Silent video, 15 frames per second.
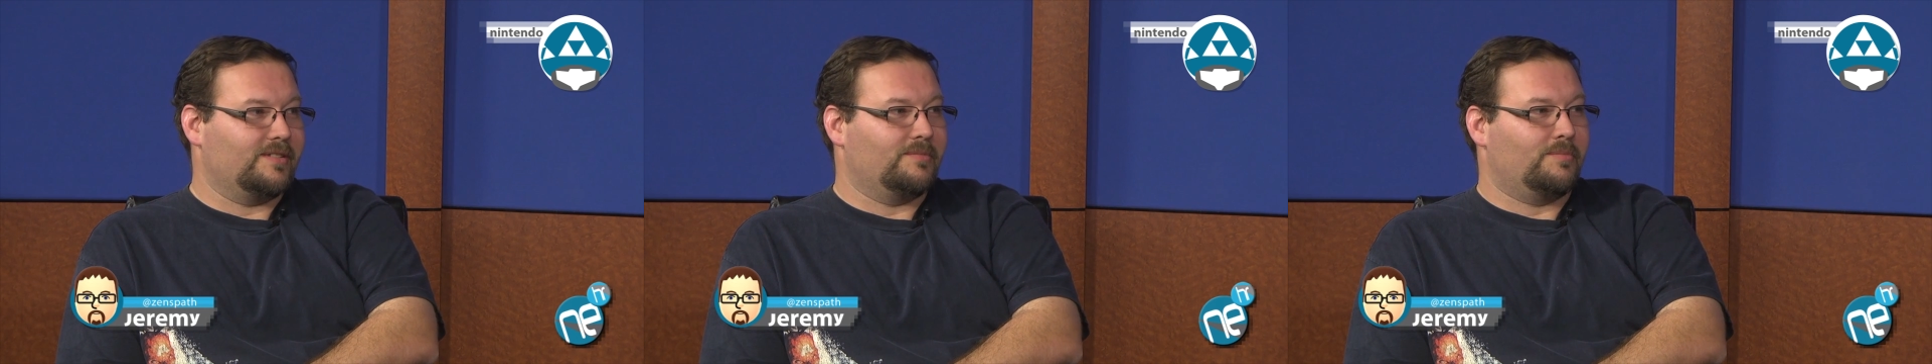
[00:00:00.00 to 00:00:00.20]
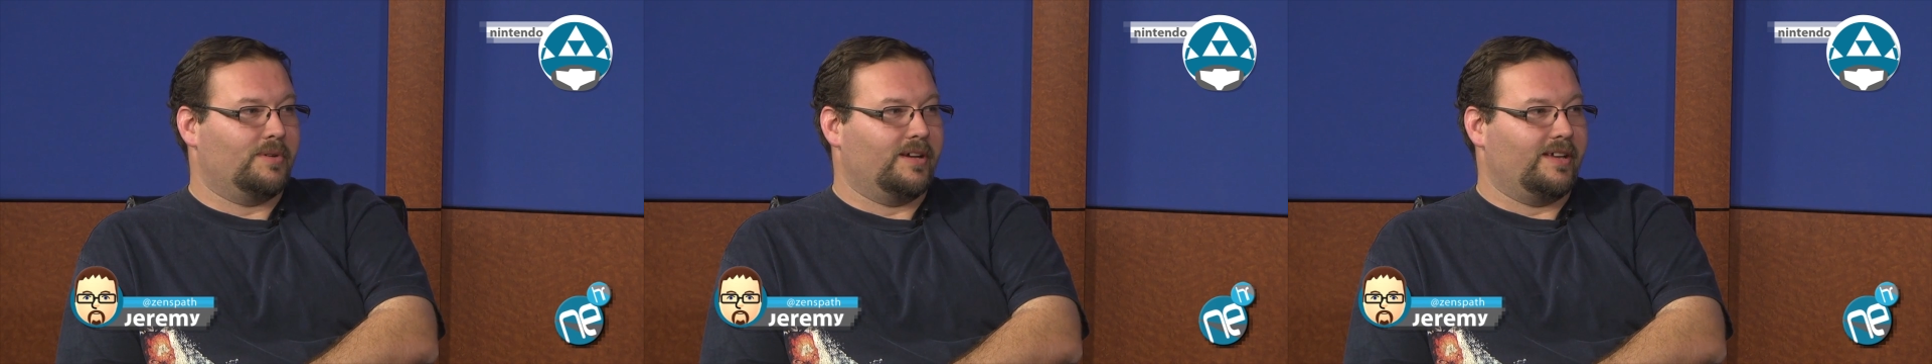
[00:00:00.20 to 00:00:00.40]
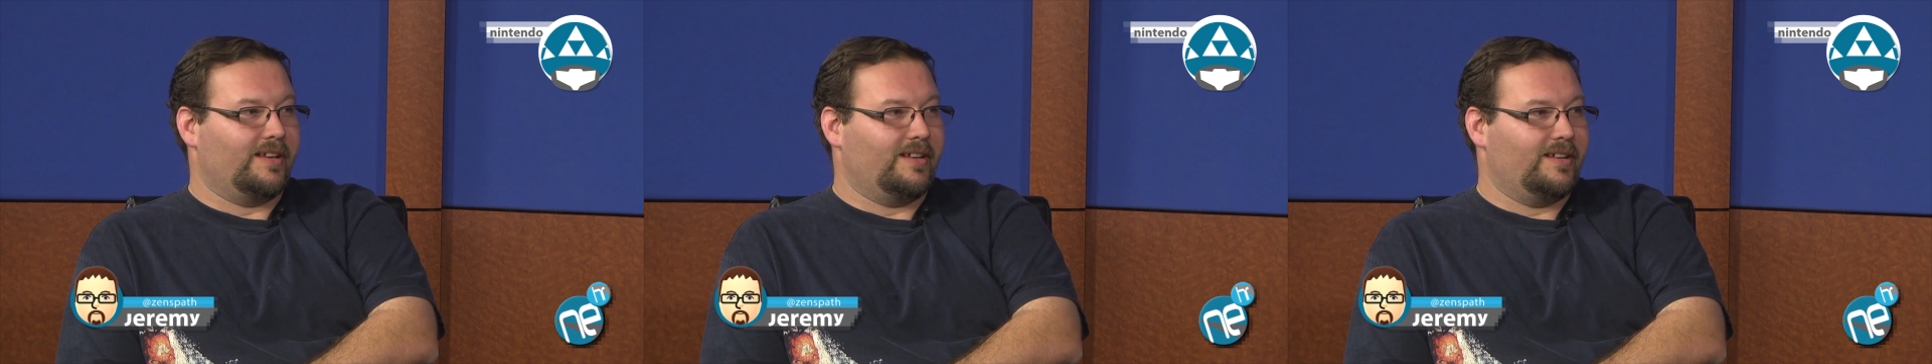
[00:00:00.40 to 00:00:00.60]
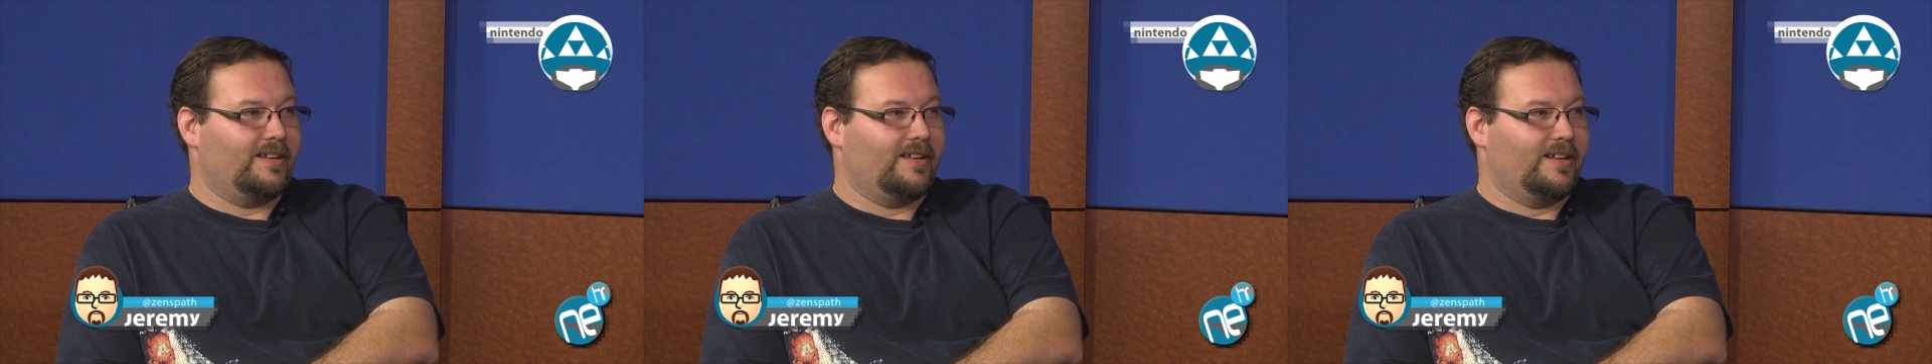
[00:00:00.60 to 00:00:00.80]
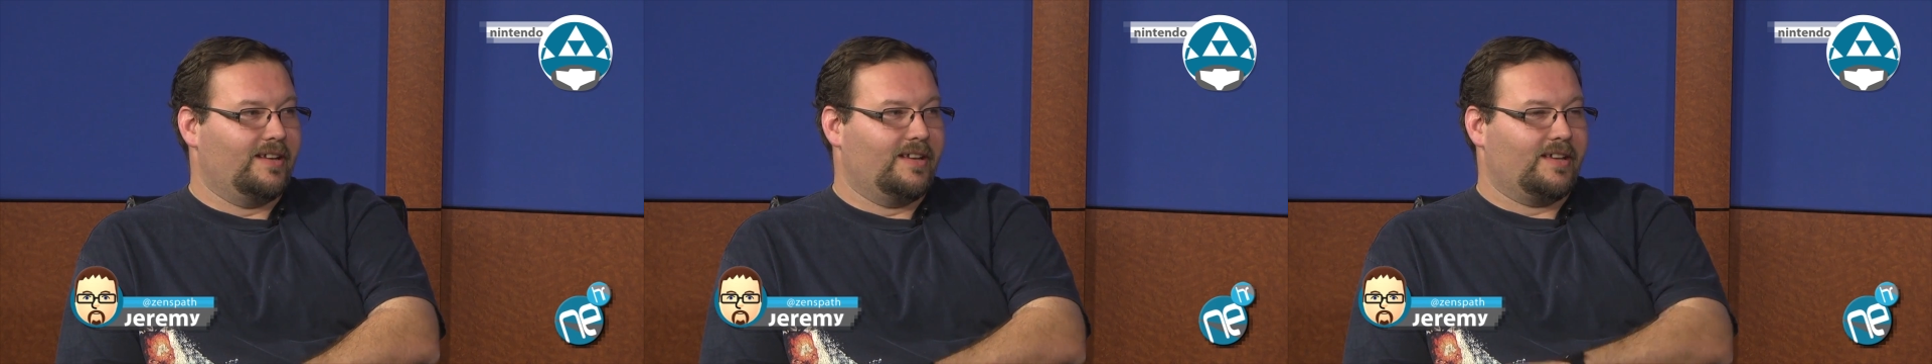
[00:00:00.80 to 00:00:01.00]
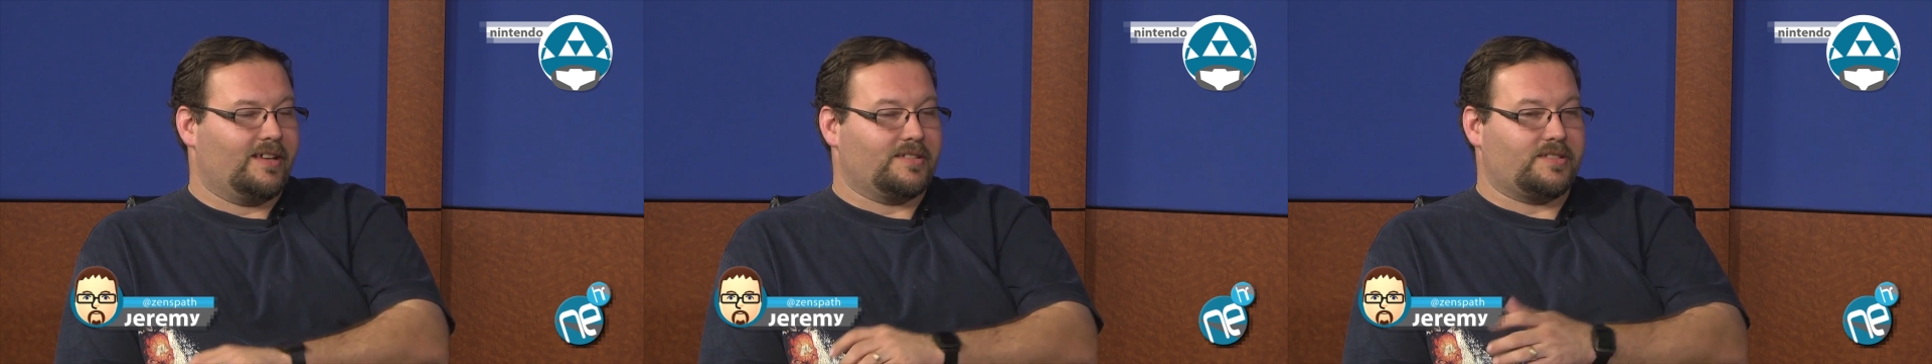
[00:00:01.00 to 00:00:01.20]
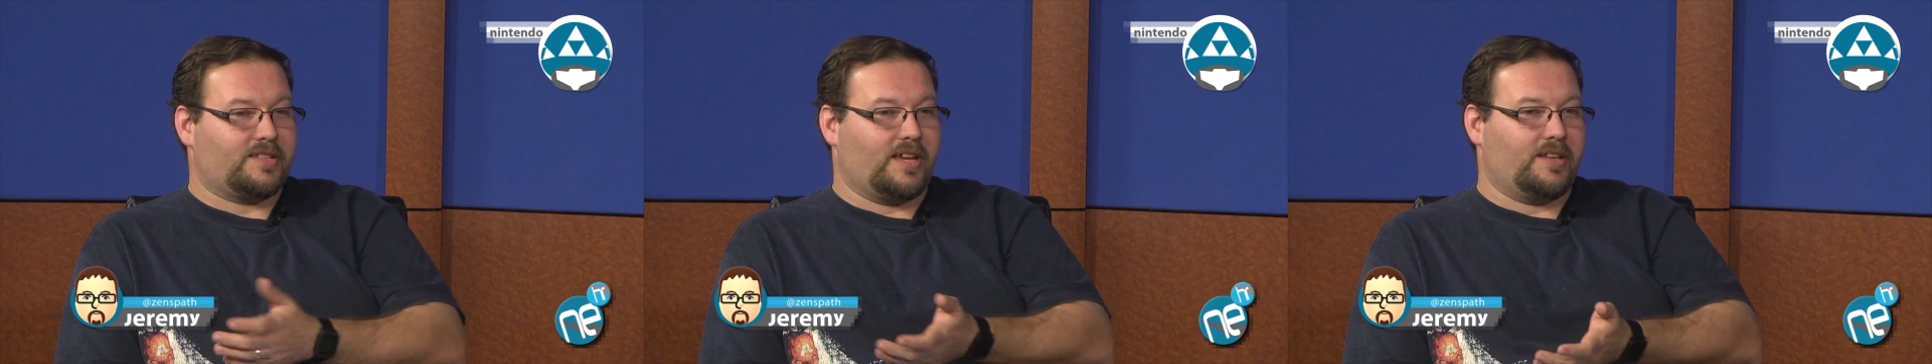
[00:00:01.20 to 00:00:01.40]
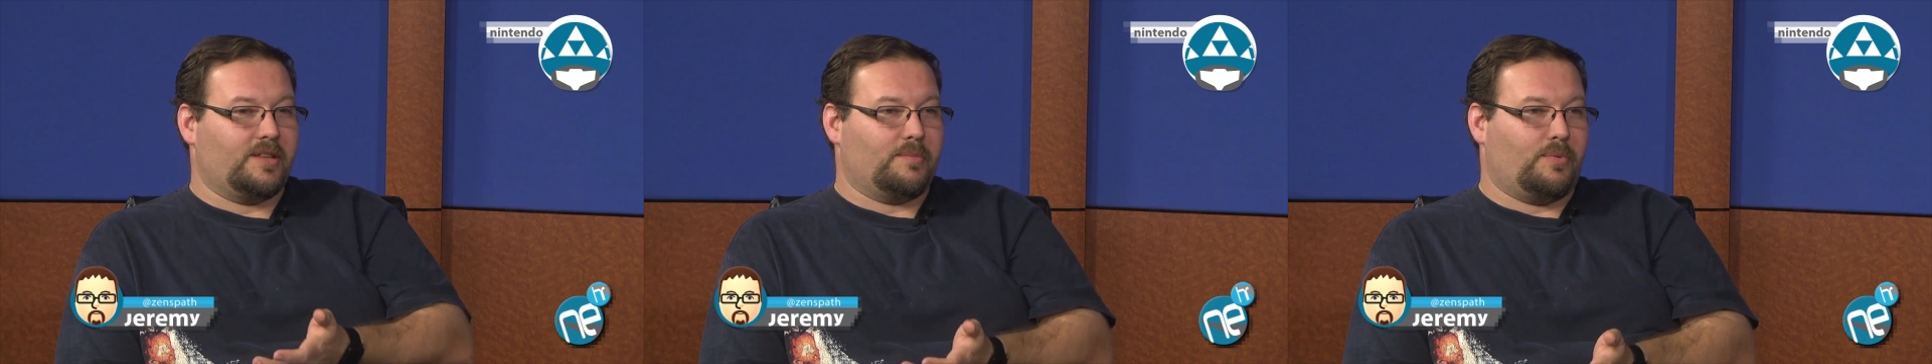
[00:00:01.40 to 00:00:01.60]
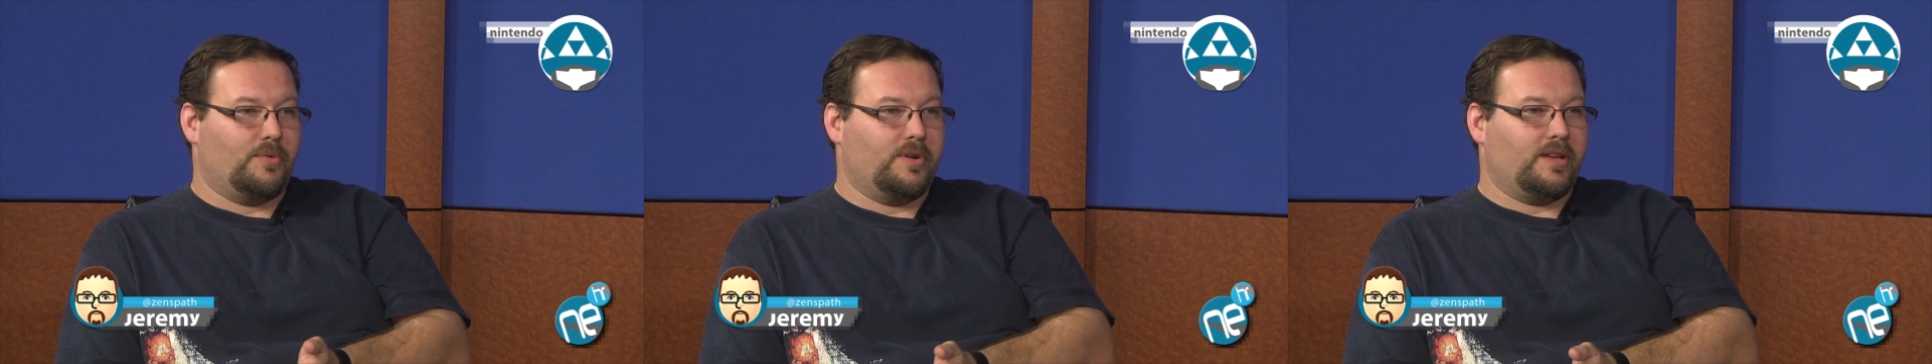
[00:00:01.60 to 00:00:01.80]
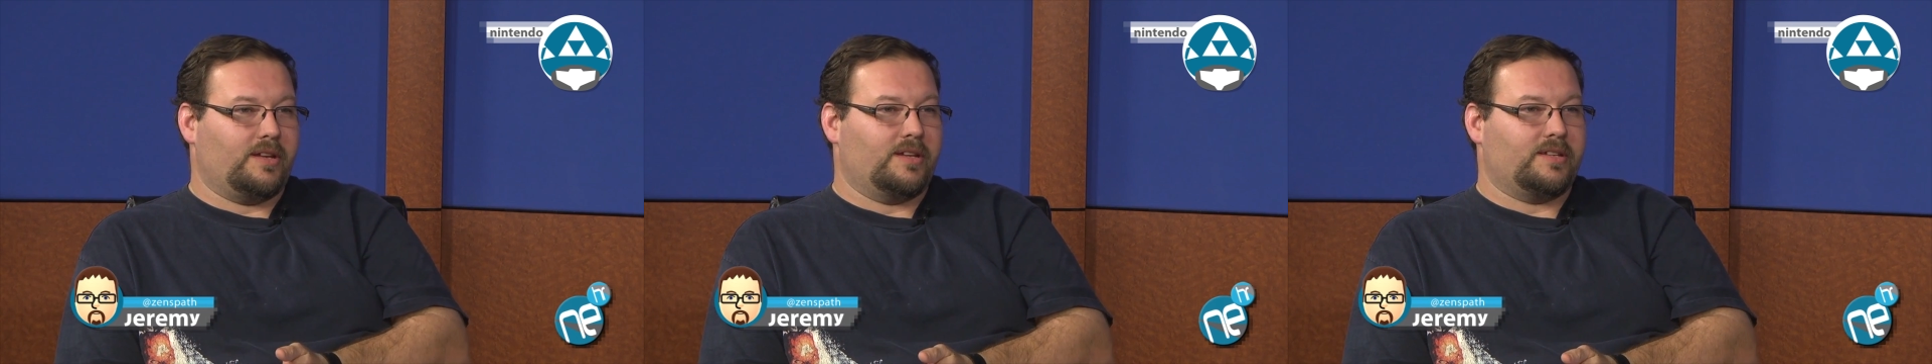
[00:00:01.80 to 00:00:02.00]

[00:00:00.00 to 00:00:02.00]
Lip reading: But because it's gotten to the point,